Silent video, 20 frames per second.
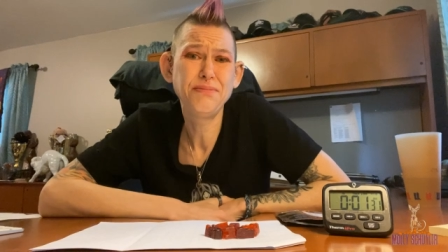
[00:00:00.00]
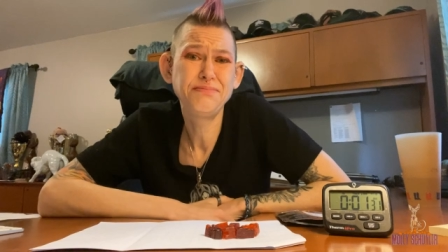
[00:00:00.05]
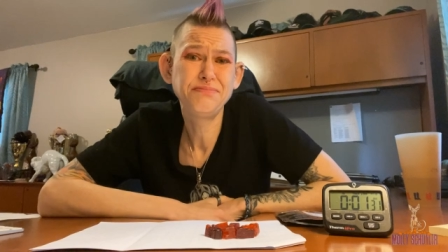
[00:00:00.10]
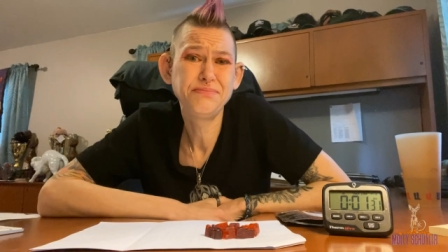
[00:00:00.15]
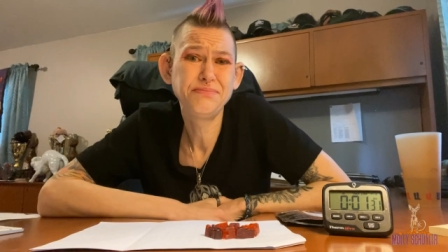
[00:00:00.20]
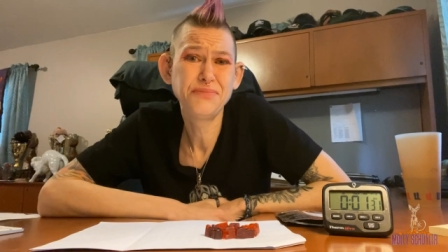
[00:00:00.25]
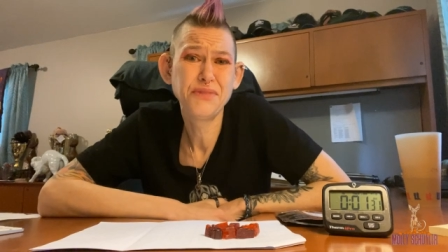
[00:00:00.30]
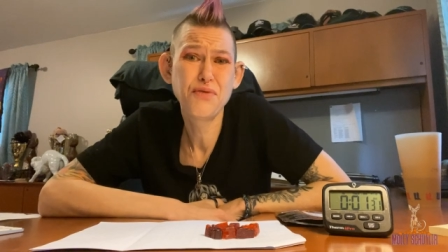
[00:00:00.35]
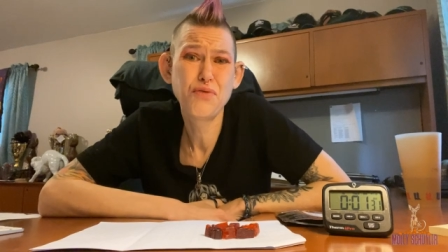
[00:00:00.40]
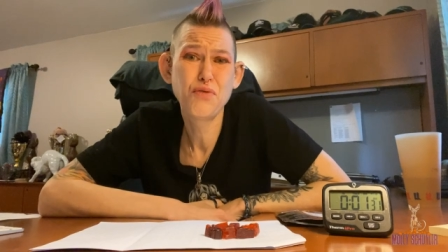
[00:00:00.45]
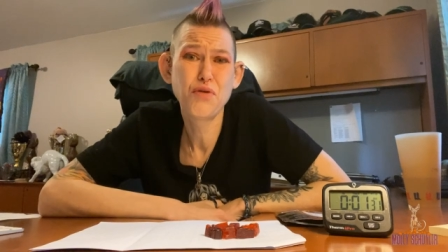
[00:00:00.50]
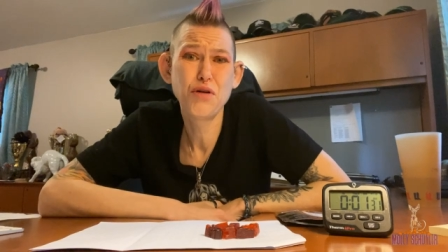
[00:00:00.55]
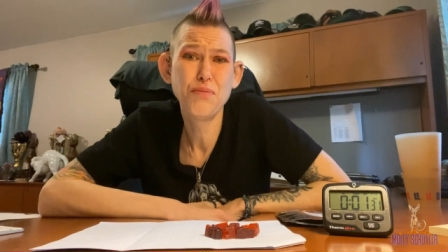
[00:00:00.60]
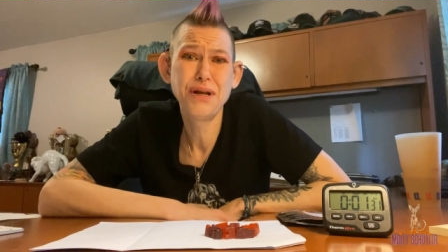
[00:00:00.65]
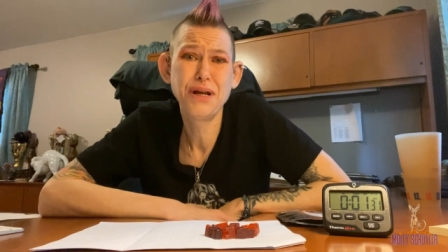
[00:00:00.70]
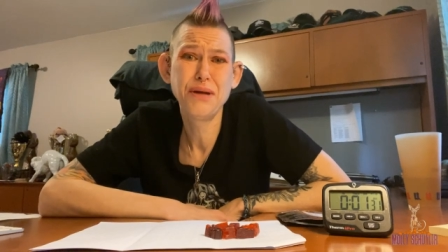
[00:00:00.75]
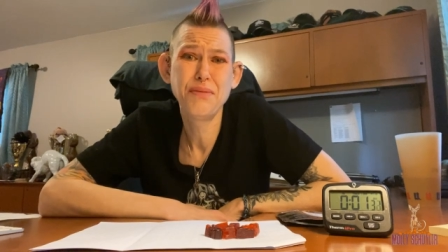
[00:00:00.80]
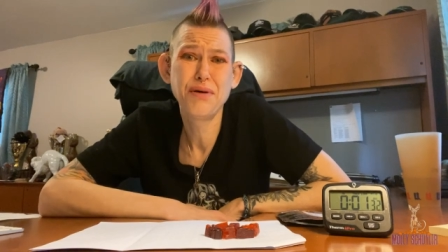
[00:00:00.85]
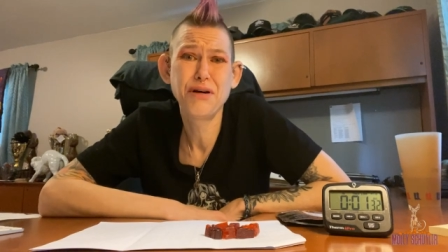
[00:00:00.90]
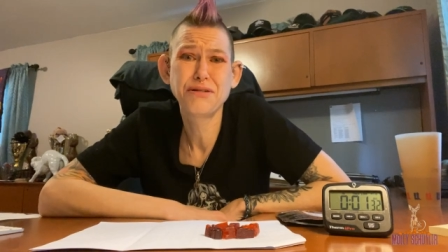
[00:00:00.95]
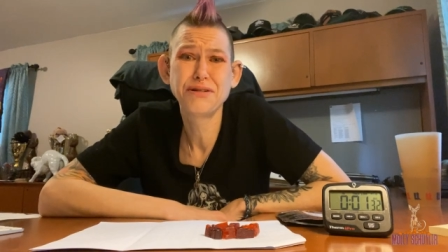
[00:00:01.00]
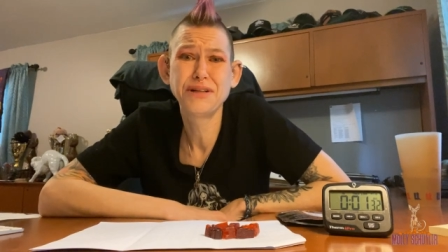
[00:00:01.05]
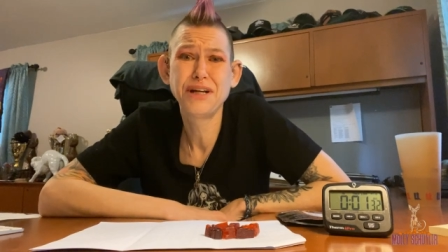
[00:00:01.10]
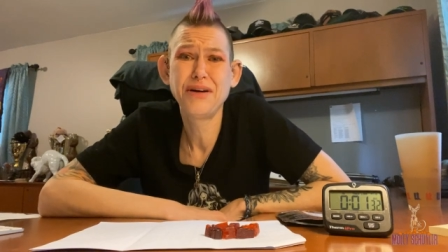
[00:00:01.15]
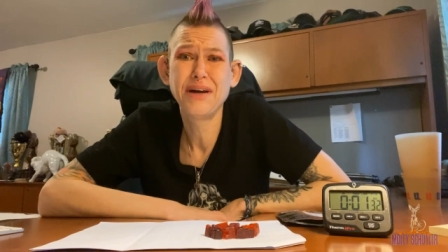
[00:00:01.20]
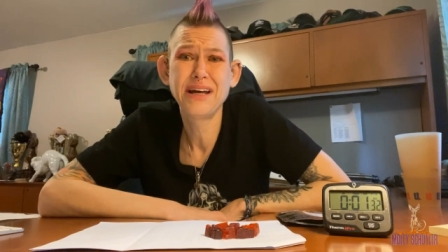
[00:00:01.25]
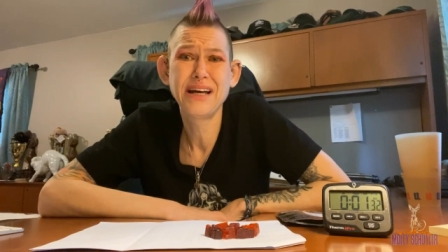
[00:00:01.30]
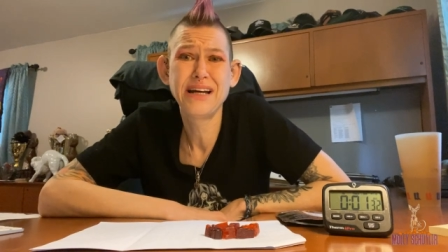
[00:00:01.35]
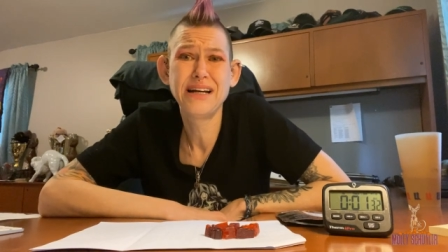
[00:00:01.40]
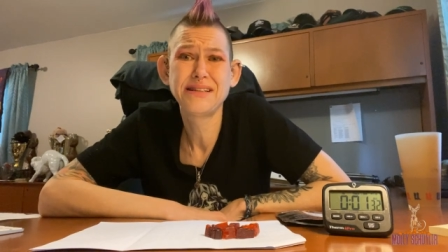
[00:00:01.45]
for the four minute mark
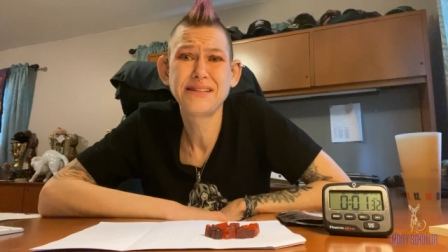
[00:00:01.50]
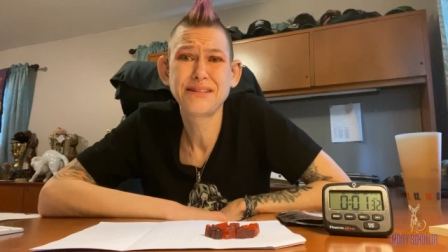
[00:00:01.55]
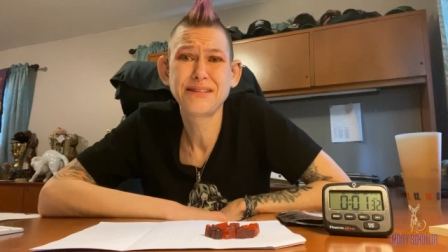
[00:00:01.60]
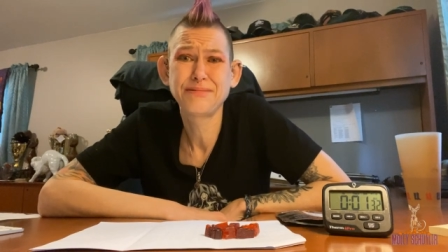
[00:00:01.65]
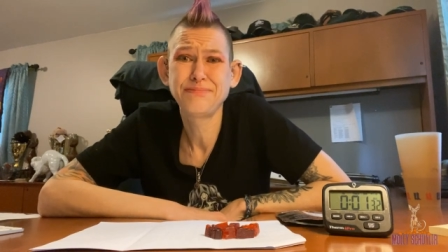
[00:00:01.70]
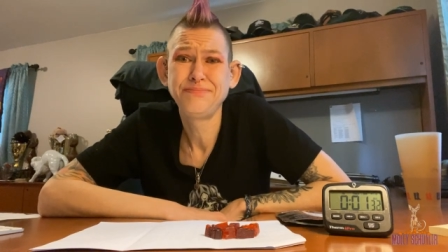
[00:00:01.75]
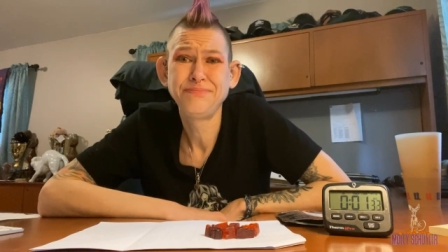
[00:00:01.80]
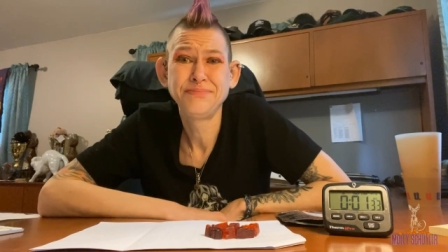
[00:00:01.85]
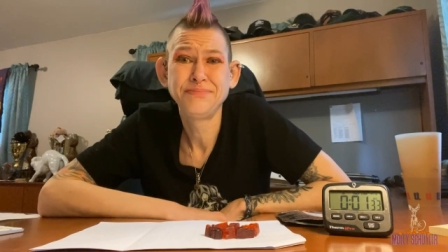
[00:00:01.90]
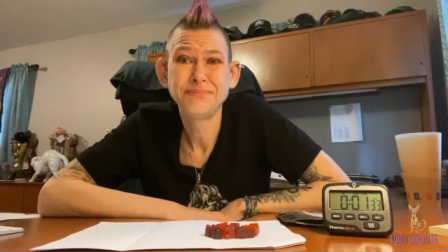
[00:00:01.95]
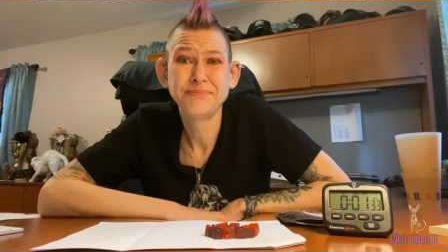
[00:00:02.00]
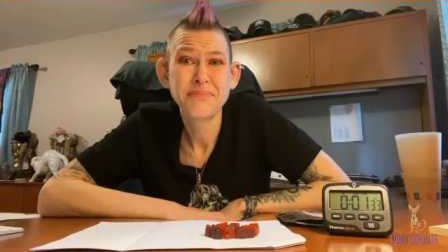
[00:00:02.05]
now, I guess.